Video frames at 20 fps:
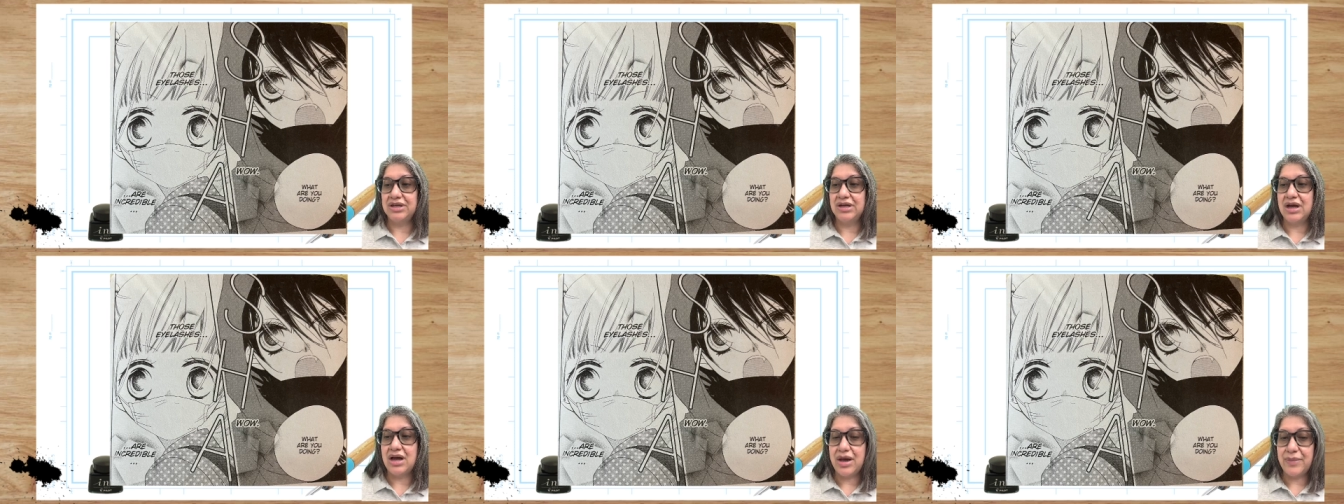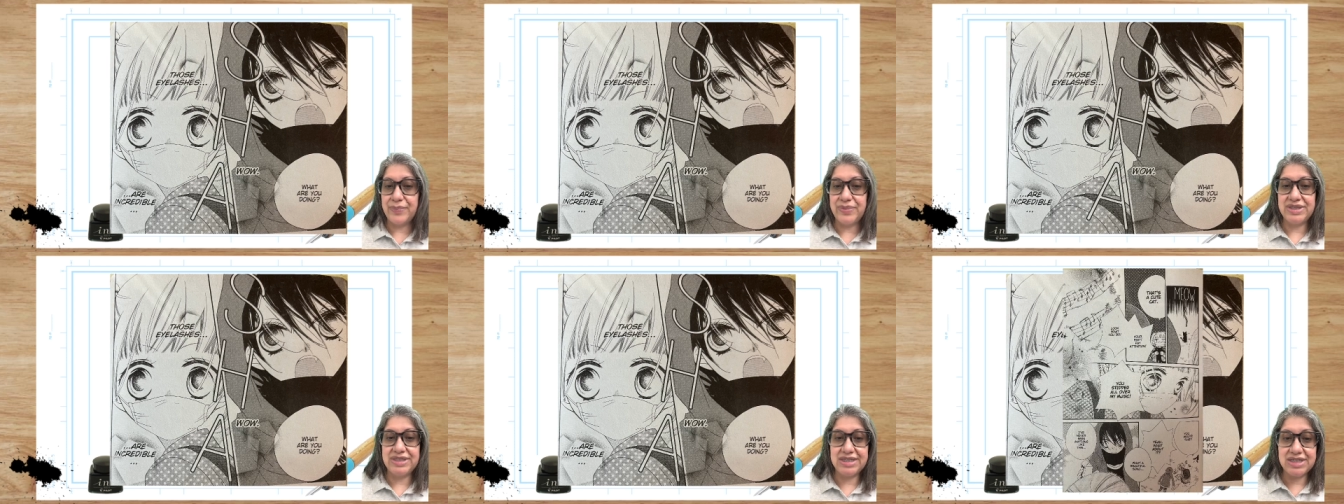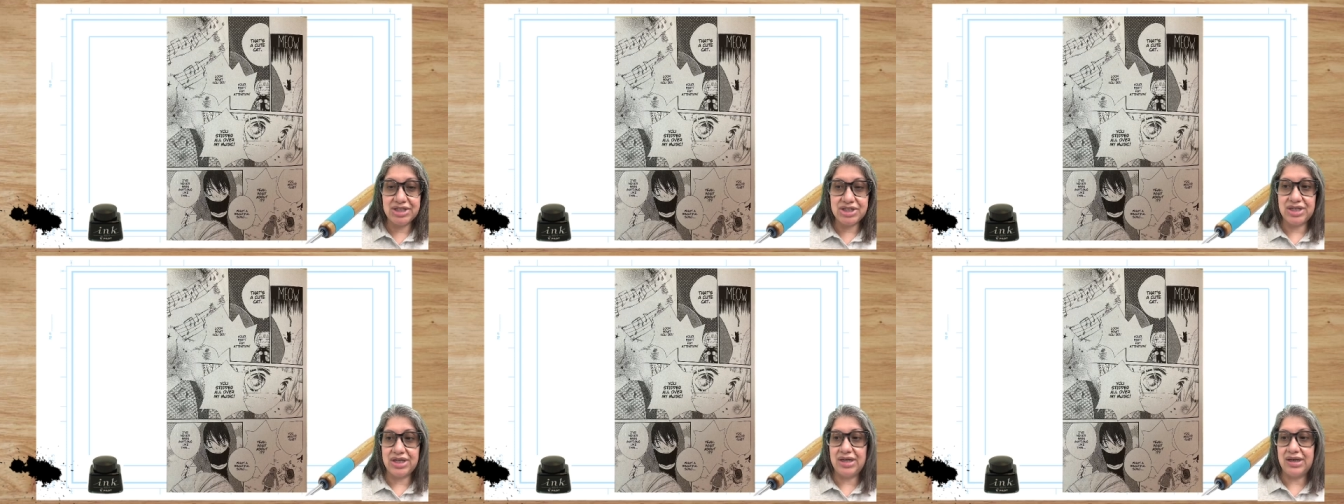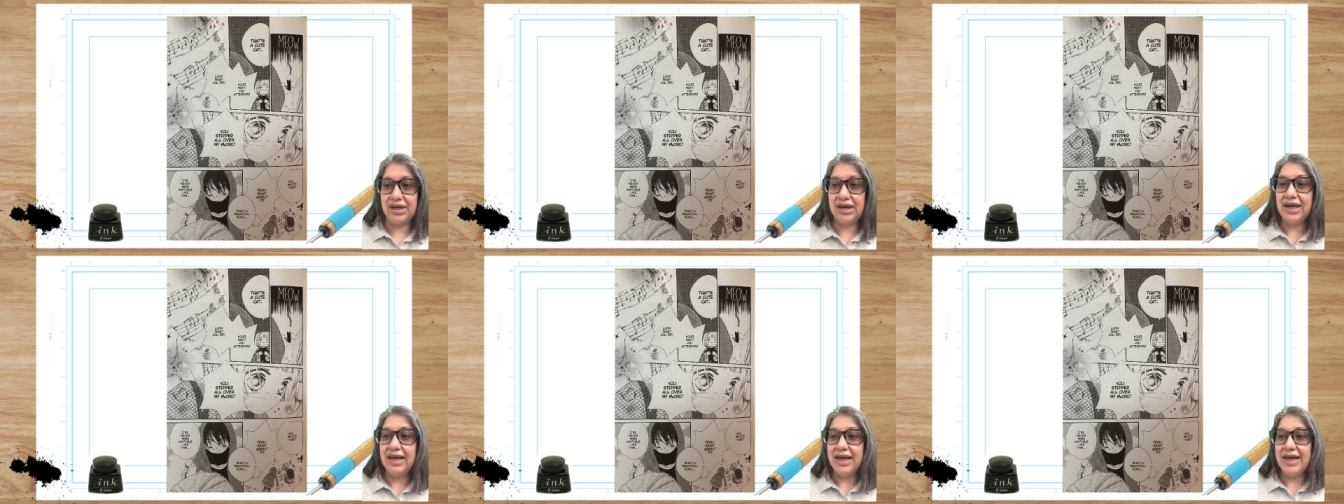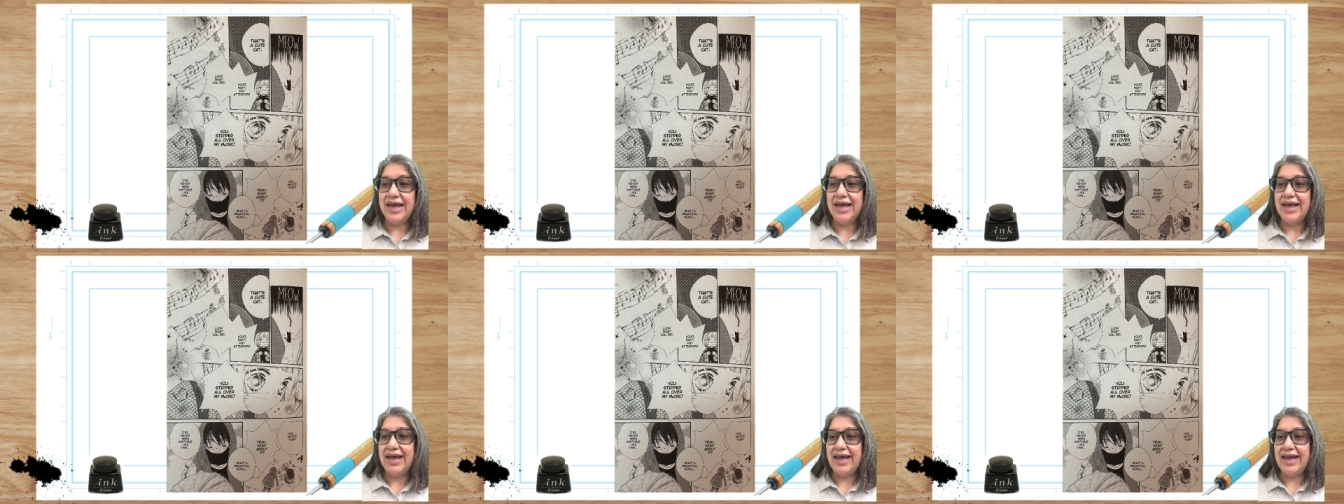composition
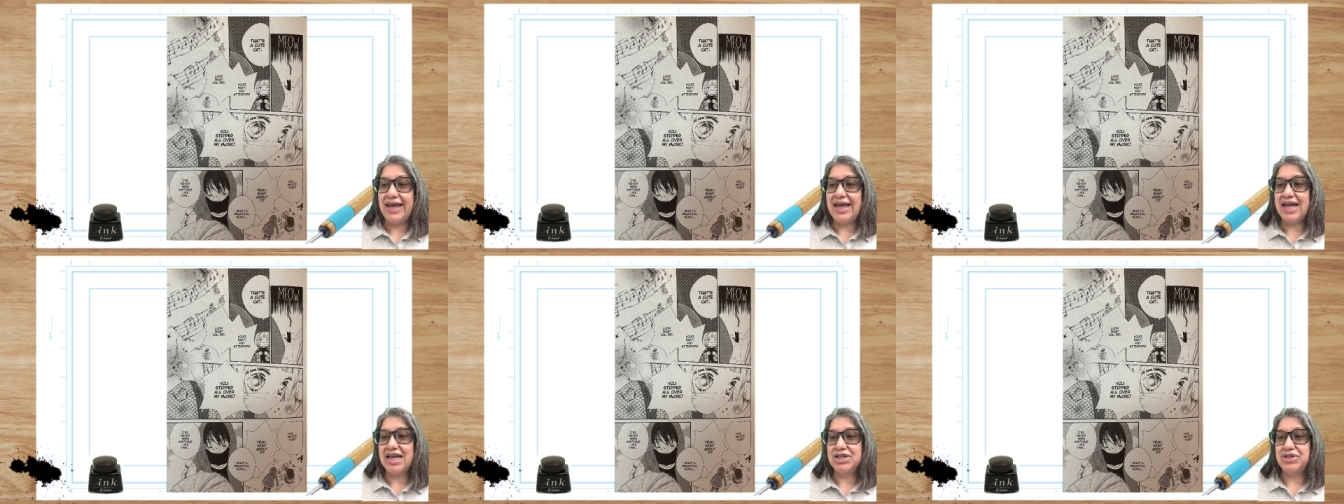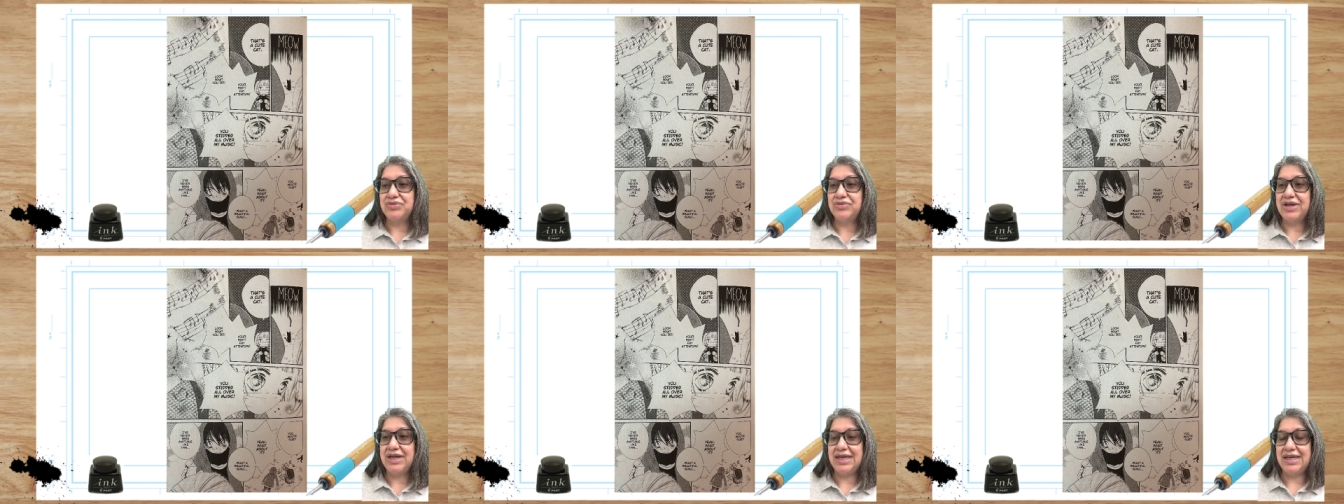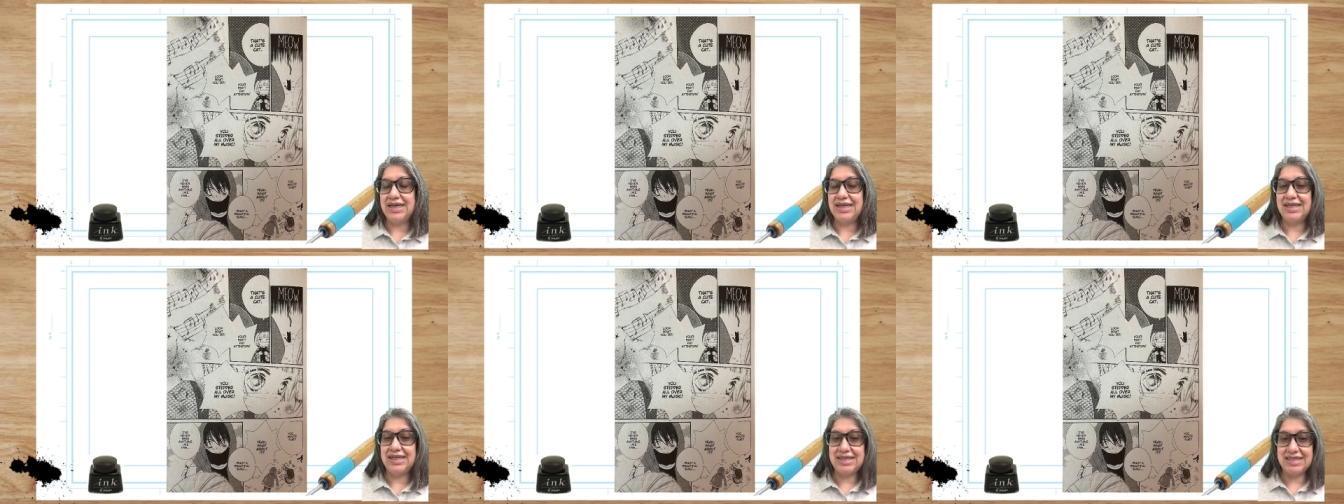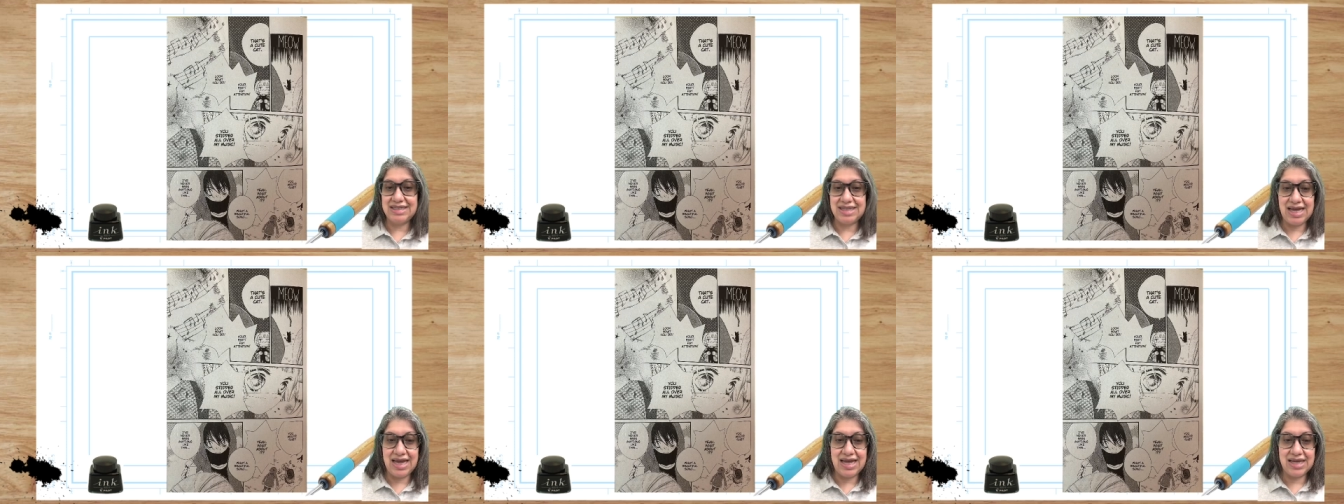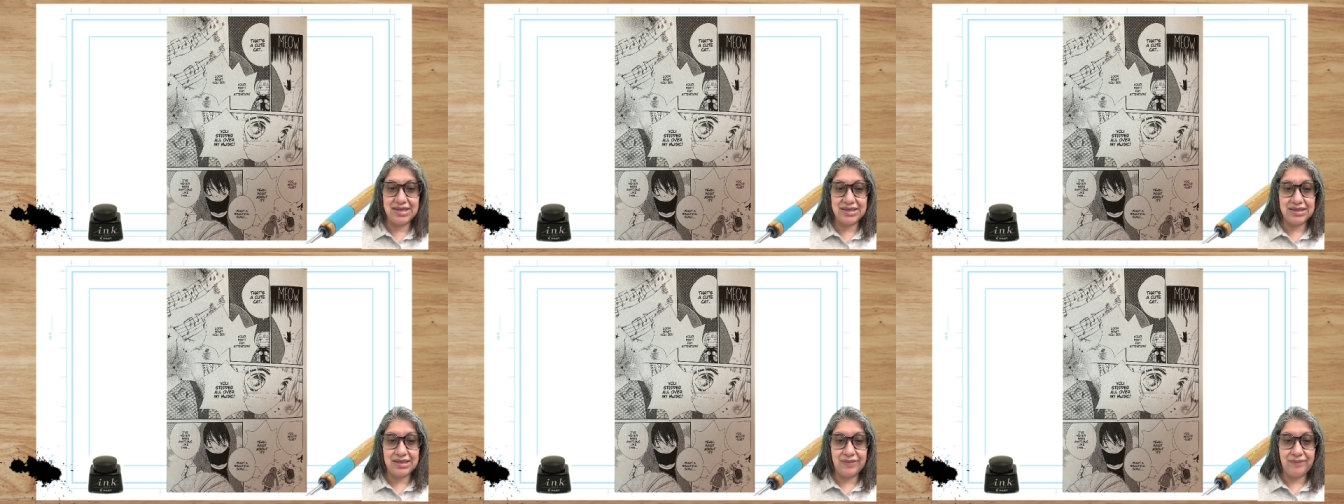he has written in the
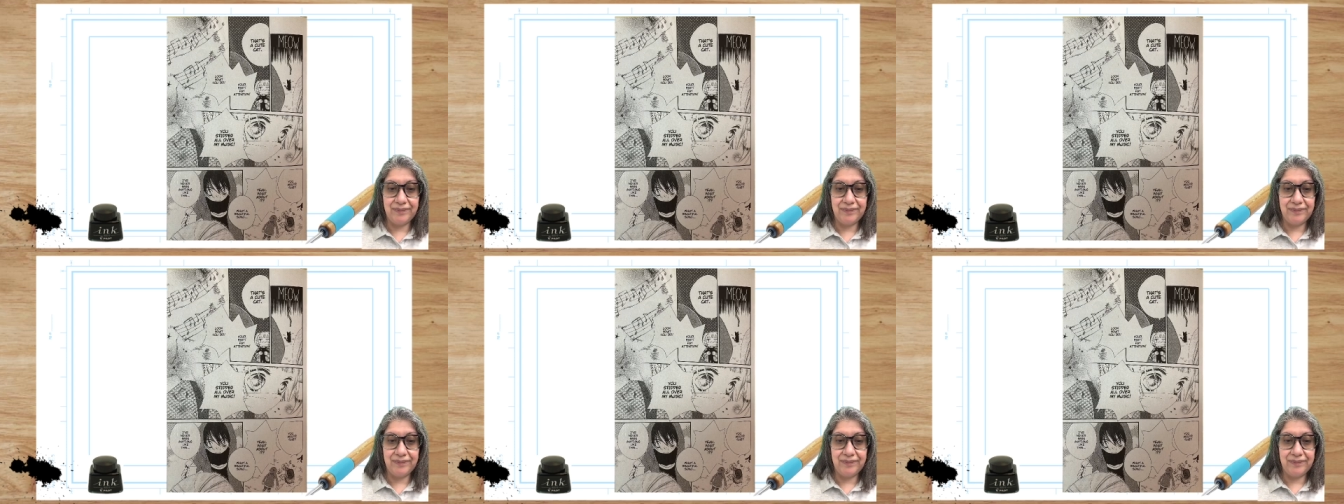sand.